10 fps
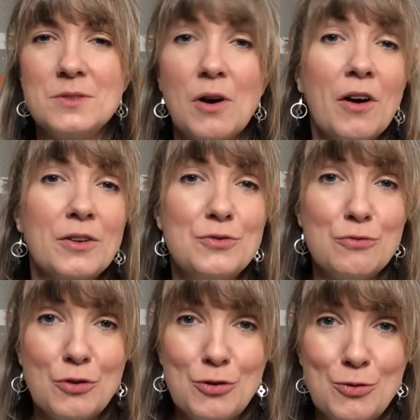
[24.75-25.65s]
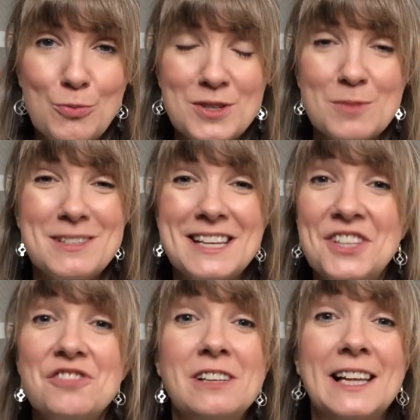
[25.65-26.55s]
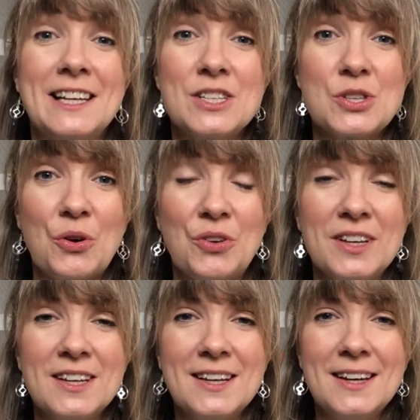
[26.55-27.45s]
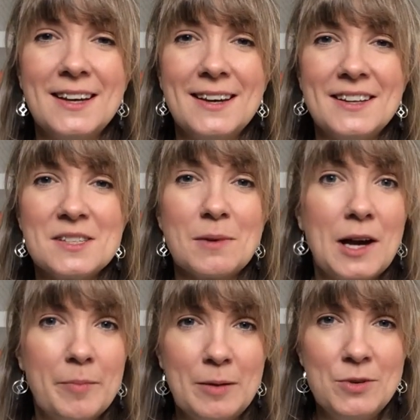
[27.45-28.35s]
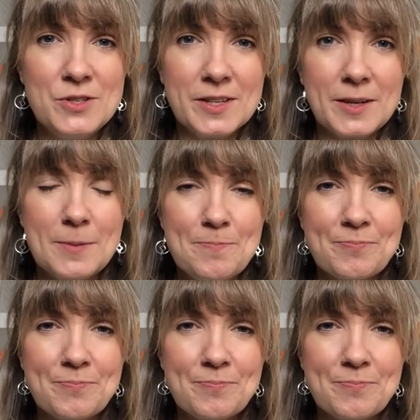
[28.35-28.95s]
darkened room with some sensory lights on and some calming music.